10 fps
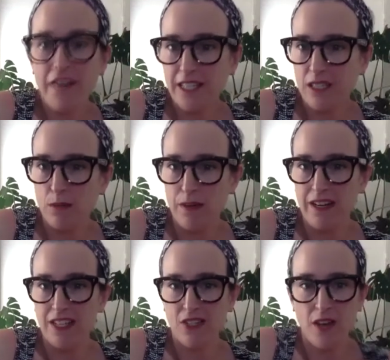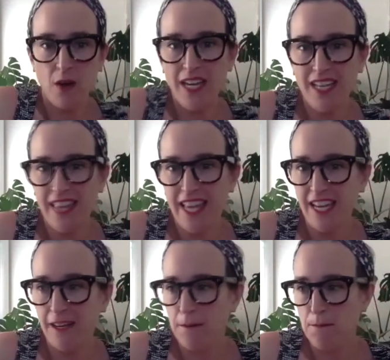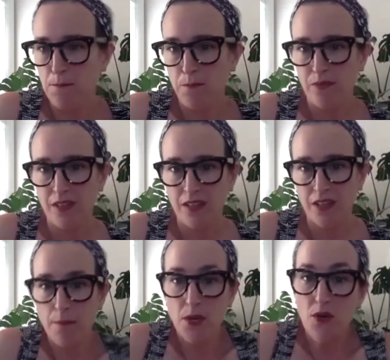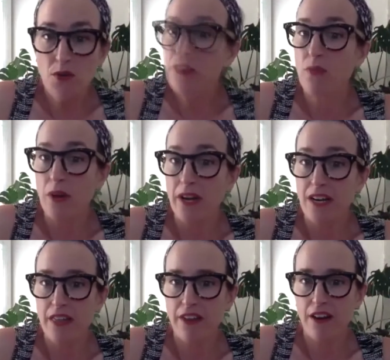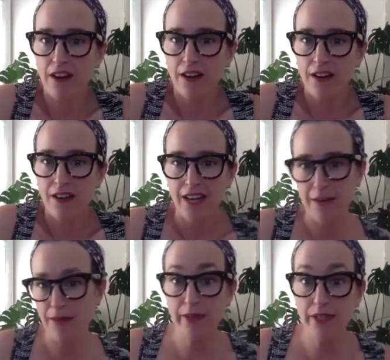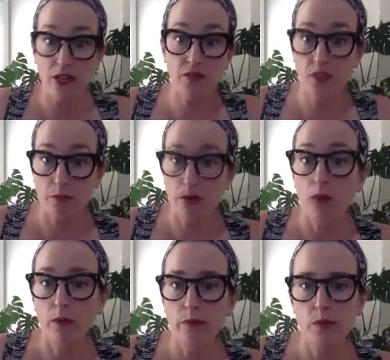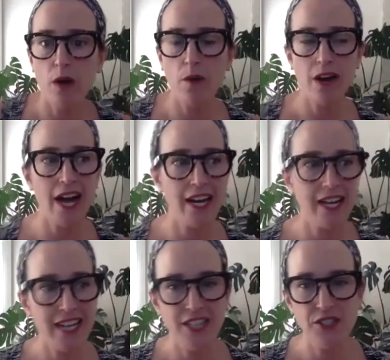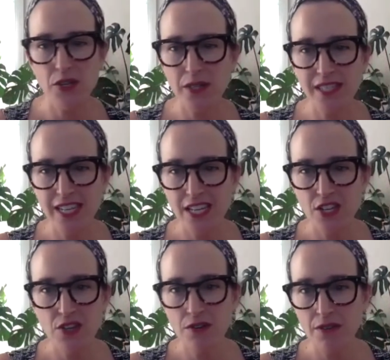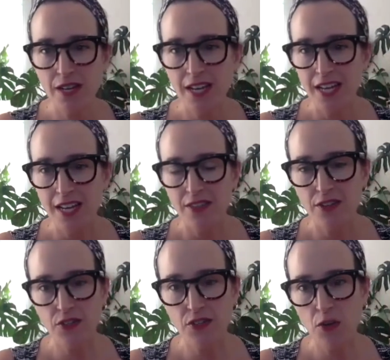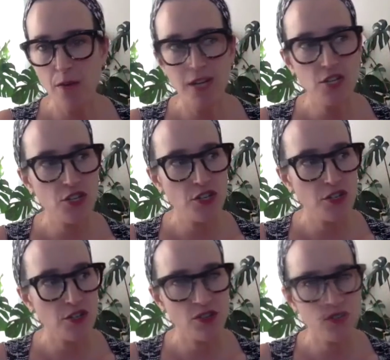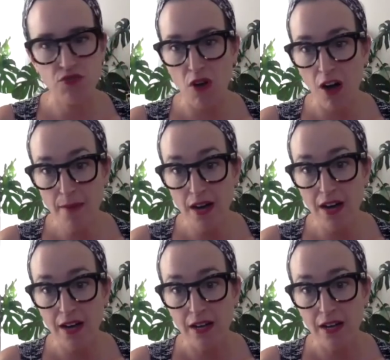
experience so that we can like commune with one another and maybe solve some problems while we're at it. And so it's like you don't there's so much trauma